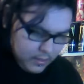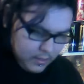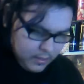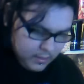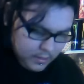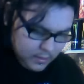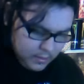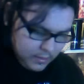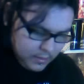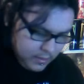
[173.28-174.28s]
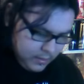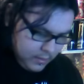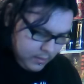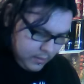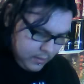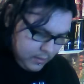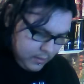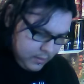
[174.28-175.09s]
Nobody speaks.